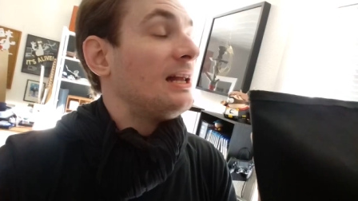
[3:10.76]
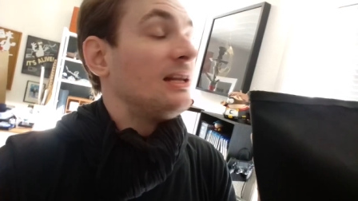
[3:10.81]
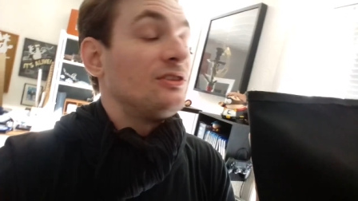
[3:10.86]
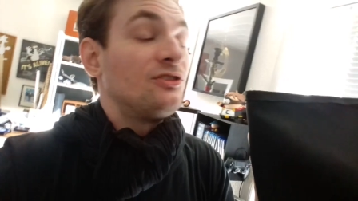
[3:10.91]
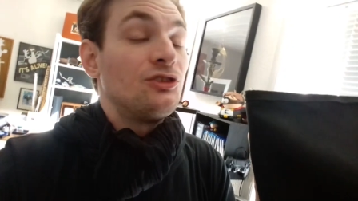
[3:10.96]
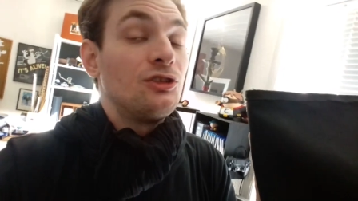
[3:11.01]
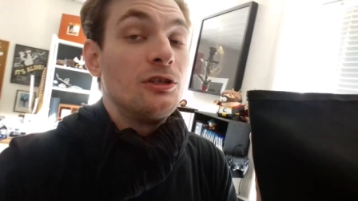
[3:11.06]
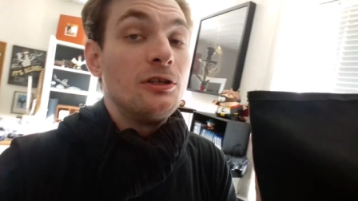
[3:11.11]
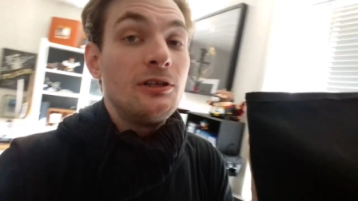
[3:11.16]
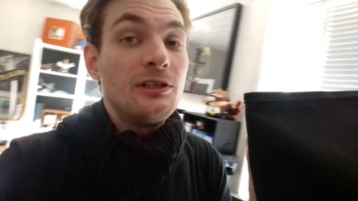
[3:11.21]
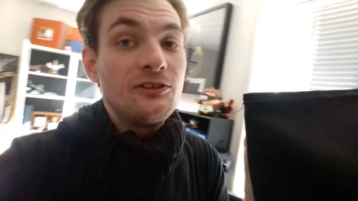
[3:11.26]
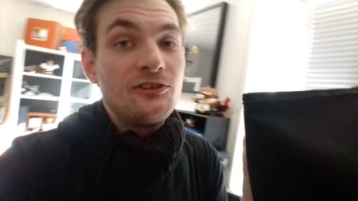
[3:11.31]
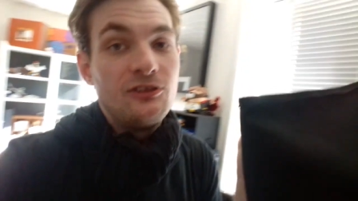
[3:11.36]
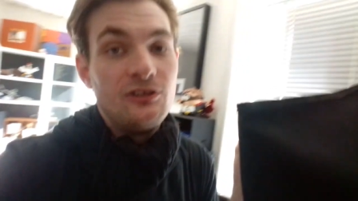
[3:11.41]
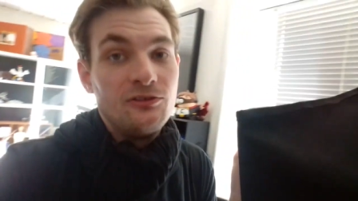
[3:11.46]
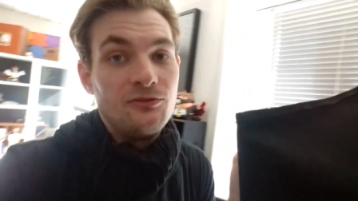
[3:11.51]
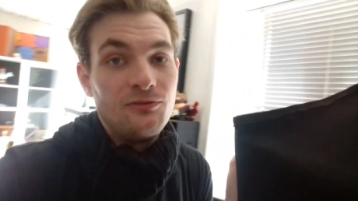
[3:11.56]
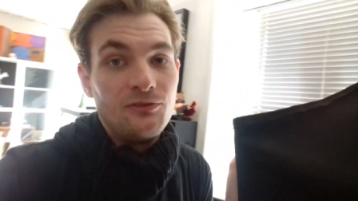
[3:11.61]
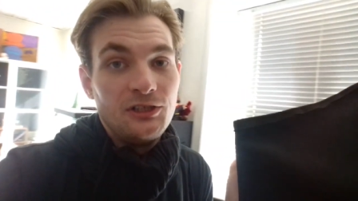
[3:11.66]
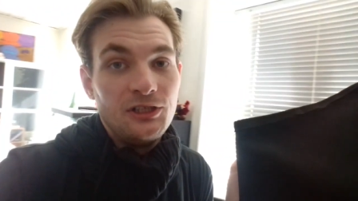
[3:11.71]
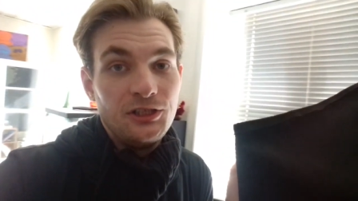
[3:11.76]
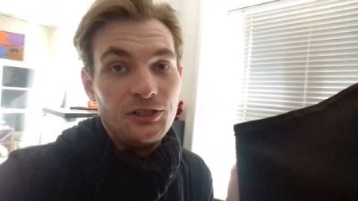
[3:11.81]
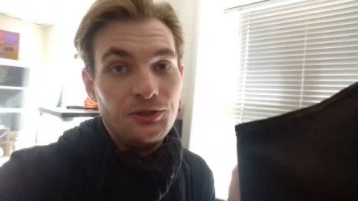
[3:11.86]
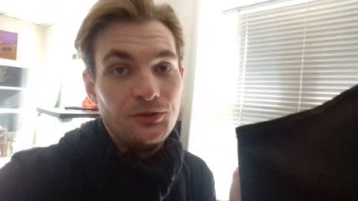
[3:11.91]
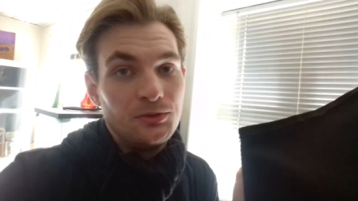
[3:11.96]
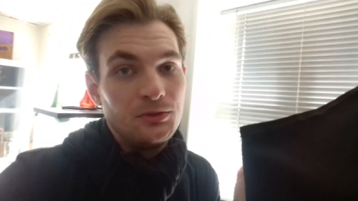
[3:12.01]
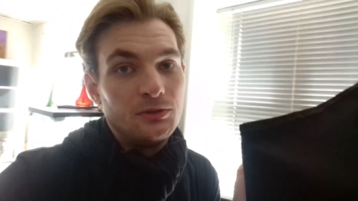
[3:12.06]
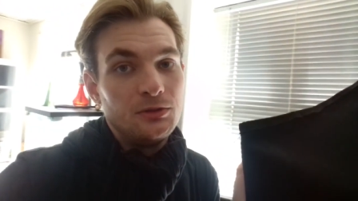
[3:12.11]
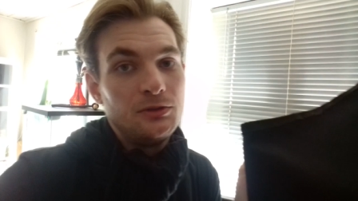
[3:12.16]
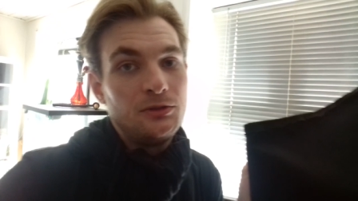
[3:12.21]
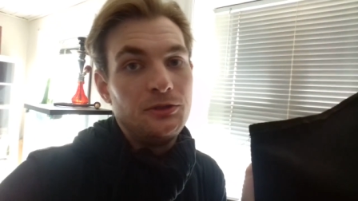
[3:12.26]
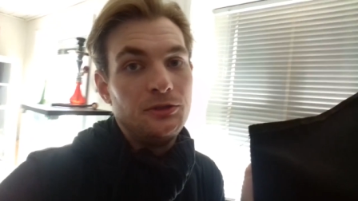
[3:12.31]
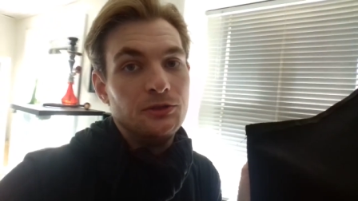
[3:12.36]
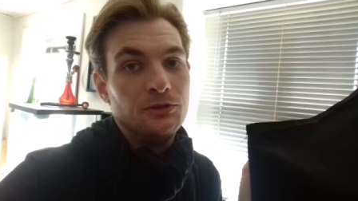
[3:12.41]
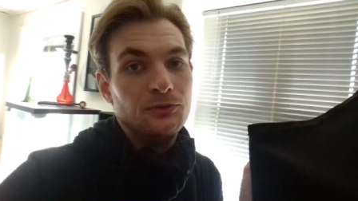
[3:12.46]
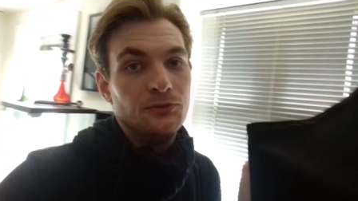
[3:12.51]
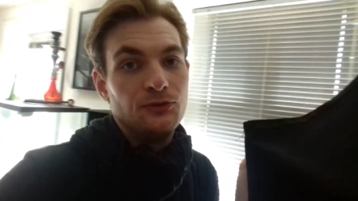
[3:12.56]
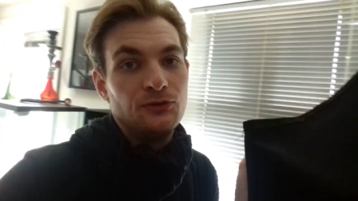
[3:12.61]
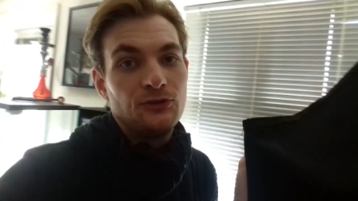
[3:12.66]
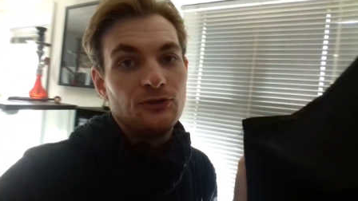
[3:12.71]
Alternatively, you could
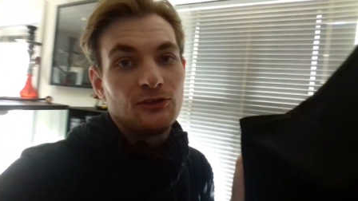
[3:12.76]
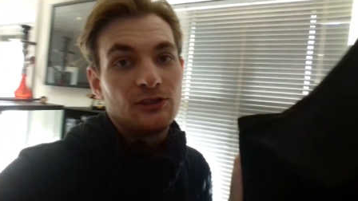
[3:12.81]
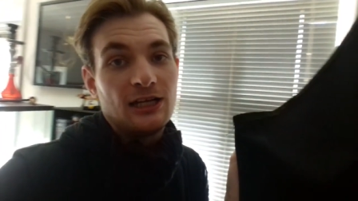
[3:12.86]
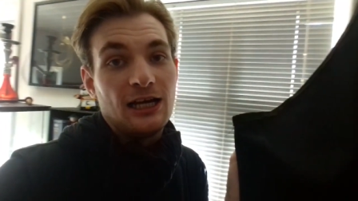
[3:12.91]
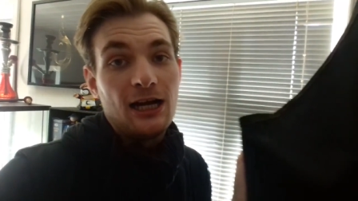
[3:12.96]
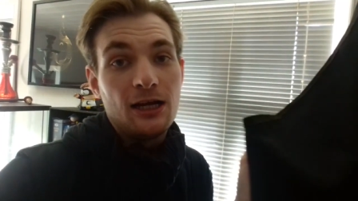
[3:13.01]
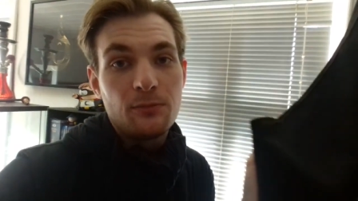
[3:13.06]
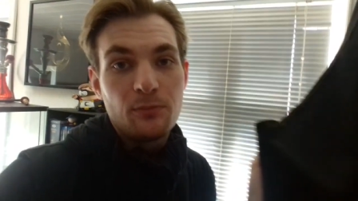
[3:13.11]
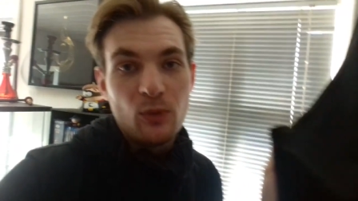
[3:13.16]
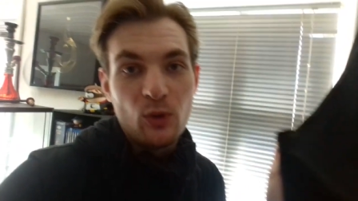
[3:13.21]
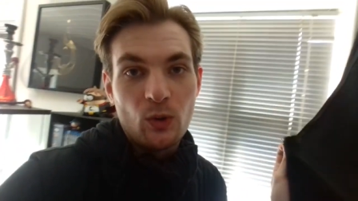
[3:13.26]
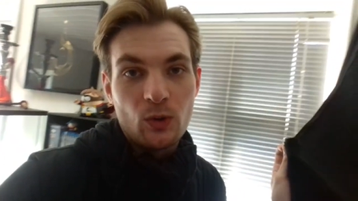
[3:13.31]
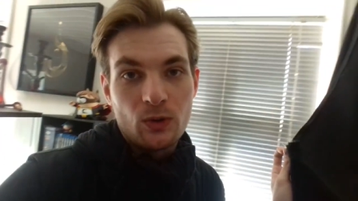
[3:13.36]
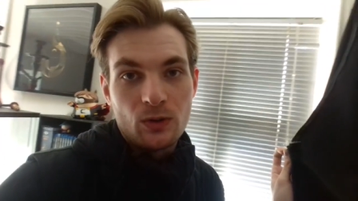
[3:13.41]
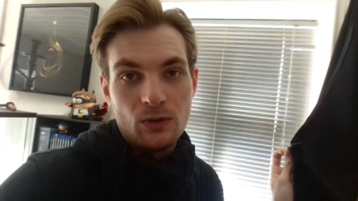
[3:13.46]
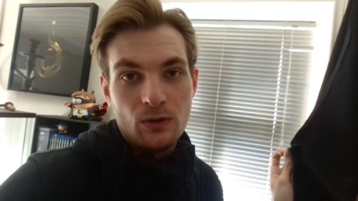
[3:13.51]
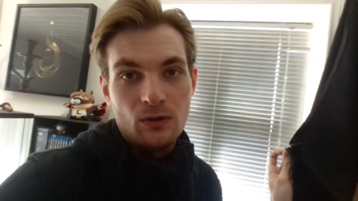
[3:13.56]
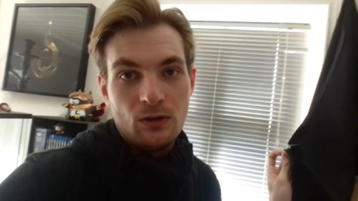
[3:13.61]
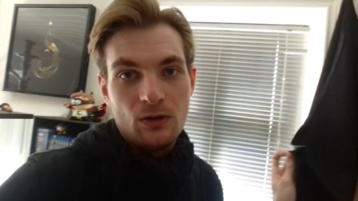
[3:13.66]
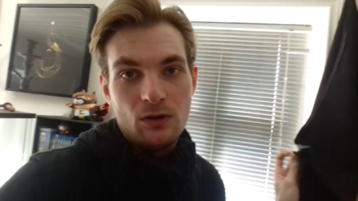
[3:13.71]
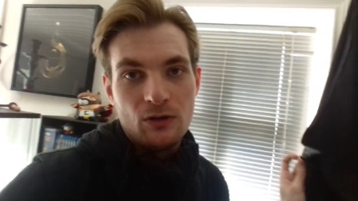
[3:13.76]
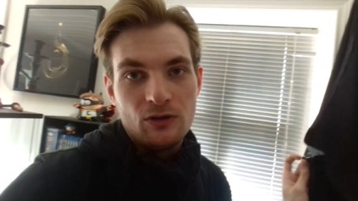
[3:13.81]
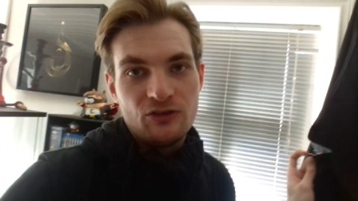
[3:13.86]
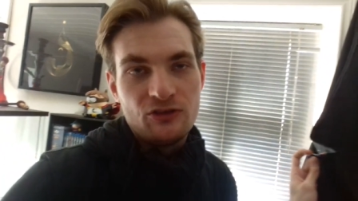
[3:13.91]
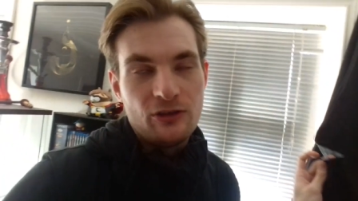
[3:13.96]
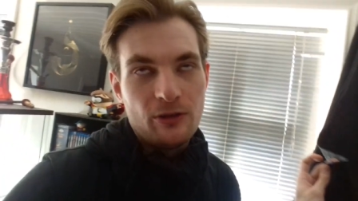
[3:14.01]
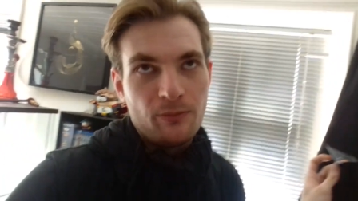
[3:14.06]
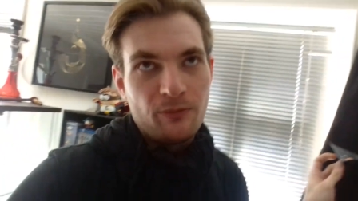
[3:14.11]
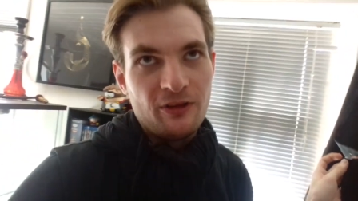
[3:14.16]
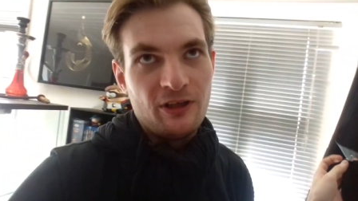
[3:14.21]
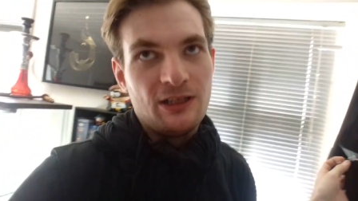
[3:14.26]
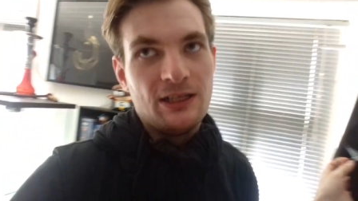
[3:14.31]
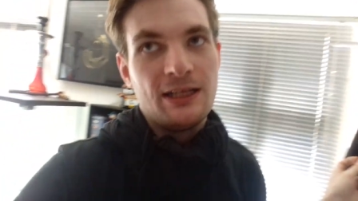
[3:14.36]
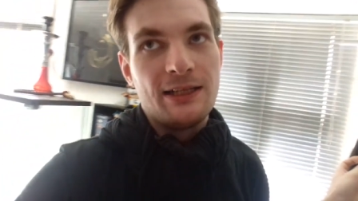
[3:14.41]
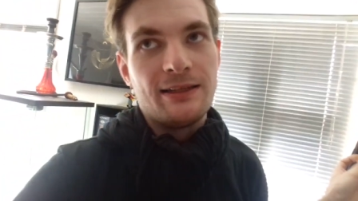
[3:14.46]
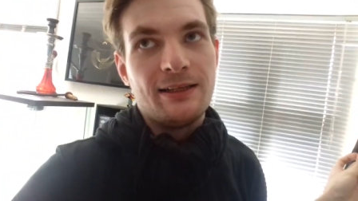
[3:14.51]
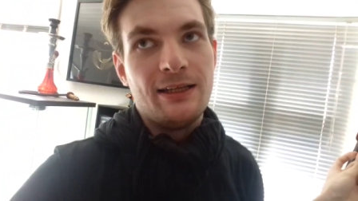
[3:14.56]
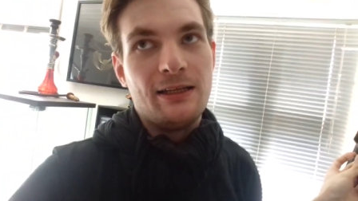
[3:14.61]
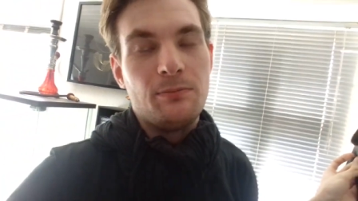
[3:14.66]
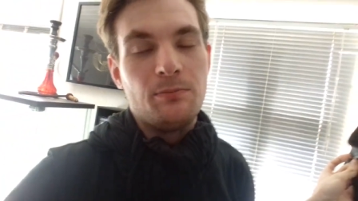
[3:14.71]
use cardboard or something
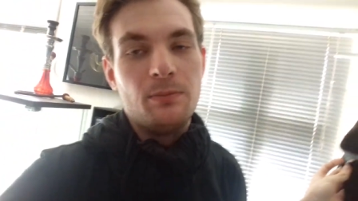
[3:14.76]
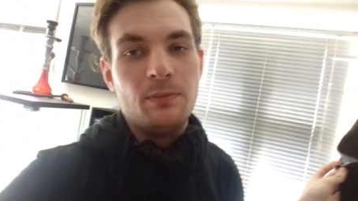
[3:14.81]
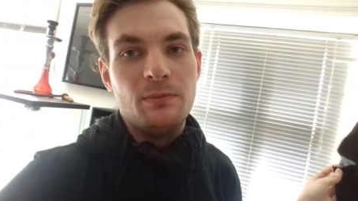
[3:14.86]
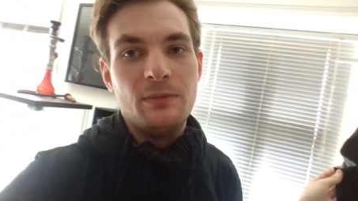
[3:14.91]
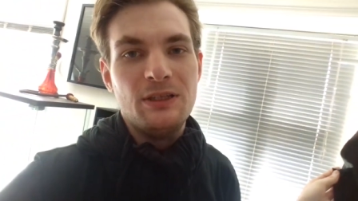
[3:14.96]
like that.